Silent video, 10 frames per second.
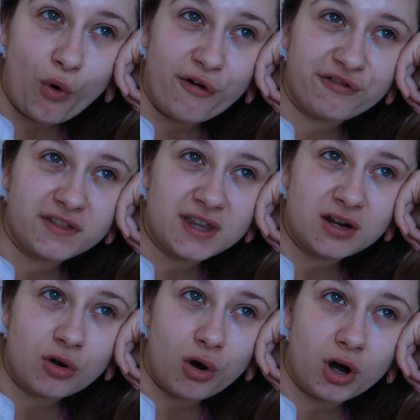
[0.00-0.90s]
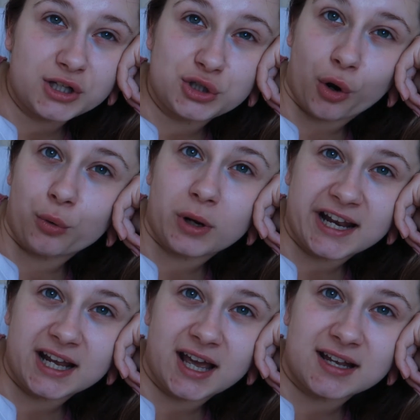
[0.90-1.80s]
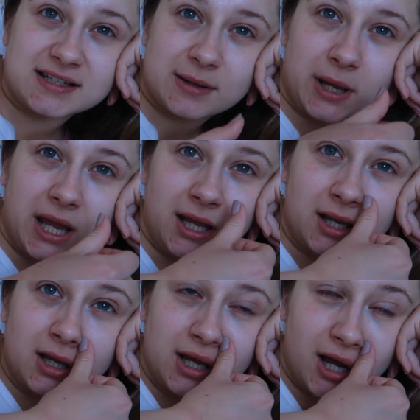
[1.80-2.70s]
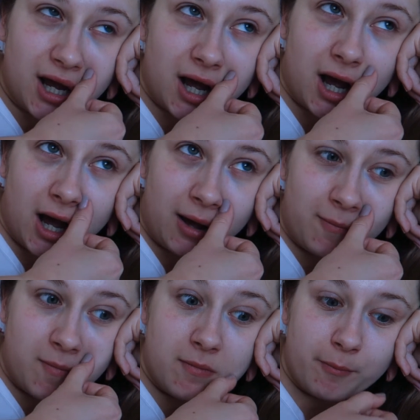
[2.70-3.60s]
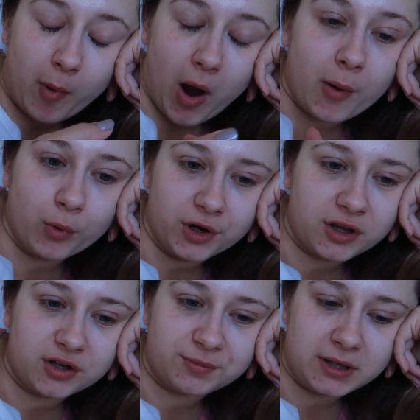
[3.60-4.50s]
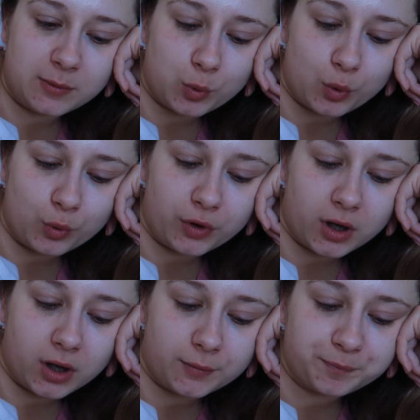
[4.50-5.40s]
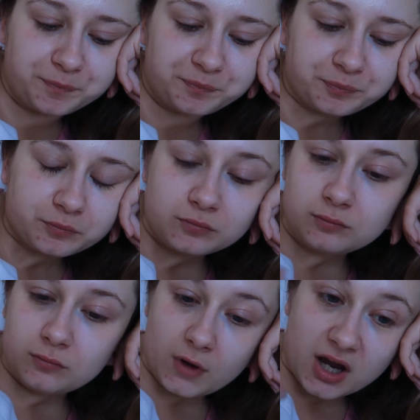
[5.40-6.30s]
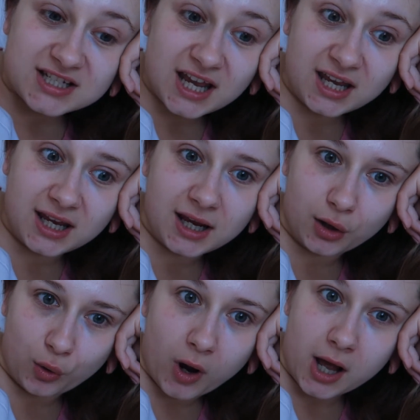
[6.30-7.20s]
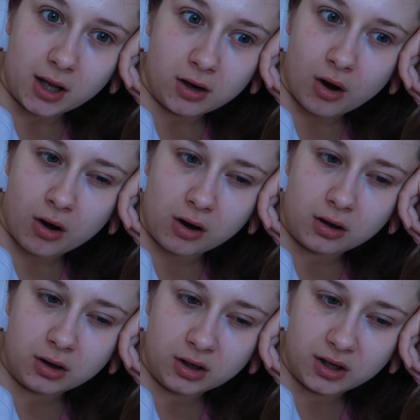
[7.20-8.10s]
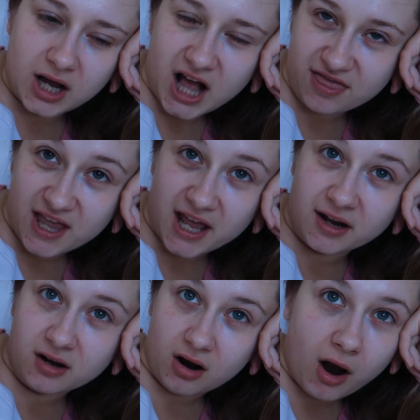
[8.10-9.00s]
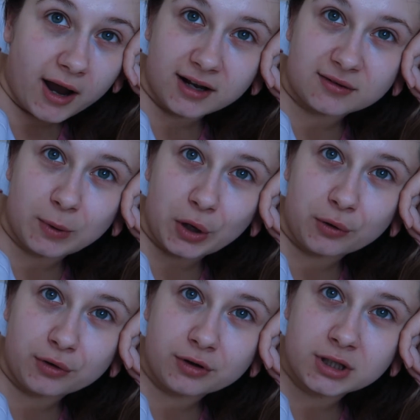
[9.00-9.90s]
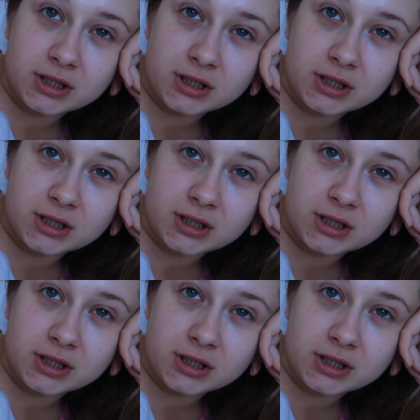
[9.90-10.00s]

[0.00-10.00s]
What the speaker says: often than not, I don't let it get to me. But I'm one of those people that I take in quite a lot and then I explode.